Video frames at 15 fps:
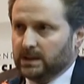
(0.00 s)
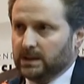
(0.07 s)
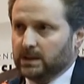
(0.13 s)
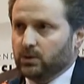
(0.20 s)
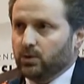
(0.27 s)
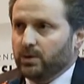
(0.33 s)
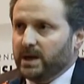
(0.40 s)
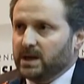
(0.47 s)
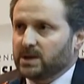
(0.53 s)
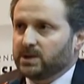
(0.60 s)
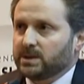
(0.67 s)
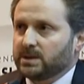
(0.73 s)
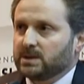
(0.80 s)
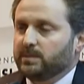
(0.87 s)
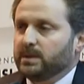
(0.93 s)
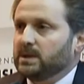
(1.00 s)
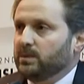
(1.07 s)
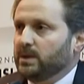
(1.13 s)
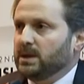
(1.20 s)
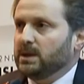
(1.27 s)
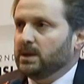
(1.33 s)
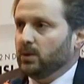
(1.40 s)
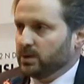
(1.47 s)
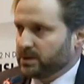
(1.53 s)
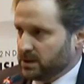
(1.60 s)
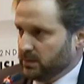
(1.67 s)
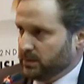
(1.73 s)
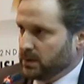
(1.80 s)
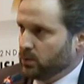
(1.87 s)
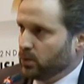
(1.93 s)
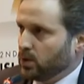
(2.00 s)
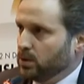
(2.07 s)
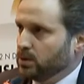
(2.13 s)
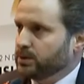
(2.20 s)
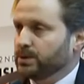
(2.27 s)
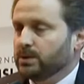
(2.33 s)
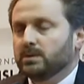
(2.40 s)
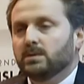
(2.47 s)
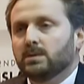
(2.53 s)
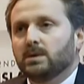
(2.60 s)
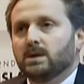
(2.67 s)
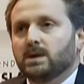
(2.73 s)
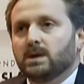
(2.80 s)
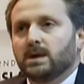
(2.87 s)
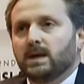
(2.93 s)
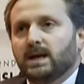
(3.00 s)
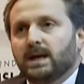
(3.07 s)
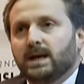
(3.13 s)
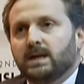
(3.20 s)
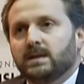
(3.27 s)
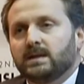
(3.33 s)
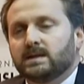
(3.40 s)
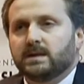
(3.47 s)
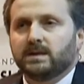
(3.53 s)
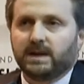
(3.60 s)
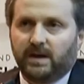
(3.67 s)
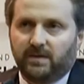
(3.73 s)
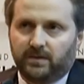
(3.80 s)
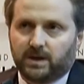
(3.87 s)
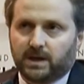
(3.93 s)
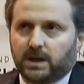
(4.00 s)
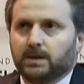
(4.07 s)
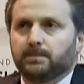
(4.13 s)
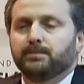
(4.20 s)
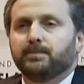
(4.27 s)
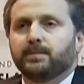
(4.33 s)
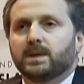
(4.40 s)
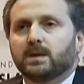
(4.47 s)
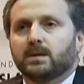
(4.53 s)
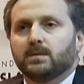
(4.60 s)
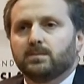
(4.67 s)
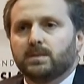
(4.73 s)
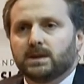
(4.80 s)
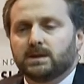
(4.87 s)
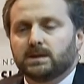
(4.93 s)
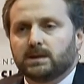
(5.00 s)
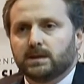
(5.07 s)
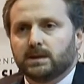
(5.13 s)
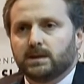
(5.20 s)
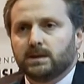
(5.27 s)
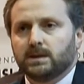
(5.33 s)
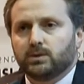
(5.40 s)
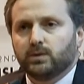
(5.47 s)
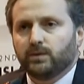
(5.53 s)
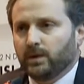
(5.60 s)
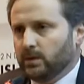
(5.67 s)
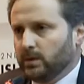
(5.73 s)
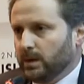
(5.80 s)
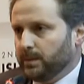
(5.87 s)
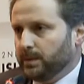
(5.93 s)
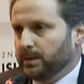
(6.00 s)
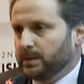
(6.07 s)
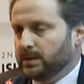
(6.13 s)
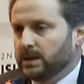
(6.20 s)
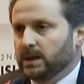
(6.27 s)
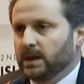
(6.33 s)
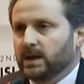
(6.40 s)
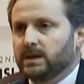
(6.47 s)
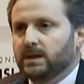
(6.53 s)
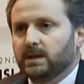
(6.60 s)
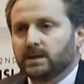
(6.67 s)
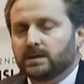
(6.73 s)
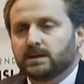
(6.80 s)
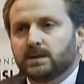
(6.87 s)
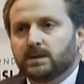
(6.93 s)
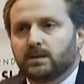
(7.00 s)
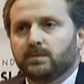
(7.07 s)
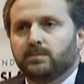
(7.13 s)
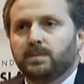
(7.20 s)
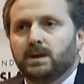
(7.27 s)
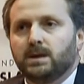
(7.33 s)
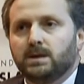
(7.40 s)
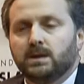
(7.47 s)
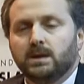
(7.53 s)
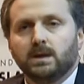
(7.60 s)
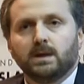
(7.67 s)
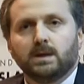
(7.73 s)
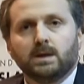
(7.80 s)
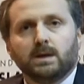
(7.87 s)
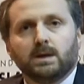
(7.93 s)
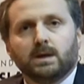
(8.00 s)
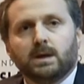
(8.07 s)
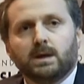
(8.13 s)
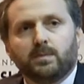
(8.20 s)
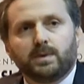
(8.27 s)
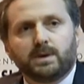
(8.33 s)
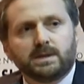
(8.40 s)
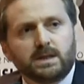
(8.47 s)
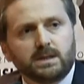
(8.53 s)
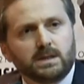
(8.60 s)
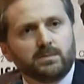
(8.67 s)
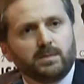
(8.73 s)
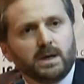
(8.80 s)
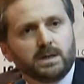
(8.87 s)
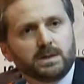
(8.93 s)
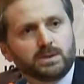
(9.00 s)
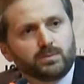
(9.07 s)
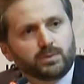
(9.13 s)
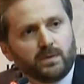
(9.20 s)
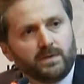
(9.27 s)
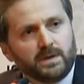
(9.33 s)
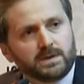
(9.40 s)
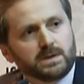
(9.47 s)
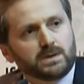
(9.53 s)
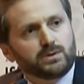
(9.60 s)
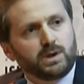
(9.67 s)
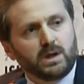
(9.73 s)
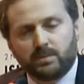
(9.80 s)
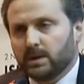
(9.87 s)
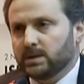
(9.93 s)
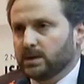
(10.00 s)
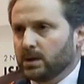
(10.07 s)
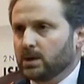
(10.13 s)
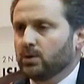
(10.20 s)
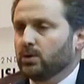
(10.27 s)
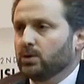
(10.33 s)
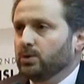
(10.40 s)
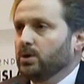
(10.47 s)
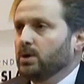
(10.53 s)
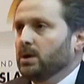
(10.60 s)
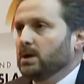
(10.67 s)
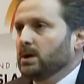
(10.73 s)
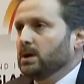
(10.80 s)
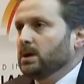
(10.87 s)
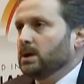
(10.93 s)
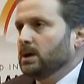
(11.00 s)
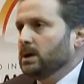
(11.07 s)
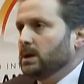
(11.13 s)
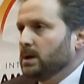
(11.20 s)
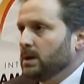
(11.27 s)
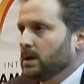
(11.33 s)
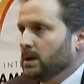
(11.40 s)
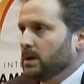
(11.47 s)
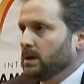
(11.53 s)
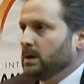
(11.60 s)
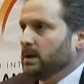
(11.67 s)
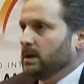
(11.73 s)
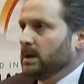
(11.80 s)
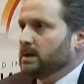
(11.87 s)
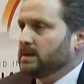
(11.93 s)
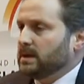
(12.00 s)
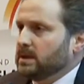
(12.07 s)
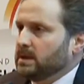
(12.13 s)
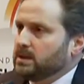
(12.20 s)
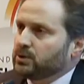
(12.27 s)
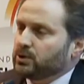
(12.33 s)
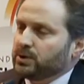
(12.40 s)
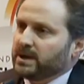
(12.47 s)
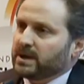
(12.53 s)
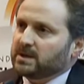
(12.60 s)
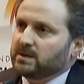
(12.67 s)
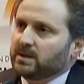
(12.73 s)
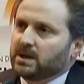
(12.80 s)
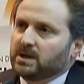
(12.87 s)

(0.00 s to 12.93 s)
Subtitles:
connections between the Ottoman world and Southern Africa. But to follow up the ideas that have been presented by Professor Suleiman Dangor, as an introductory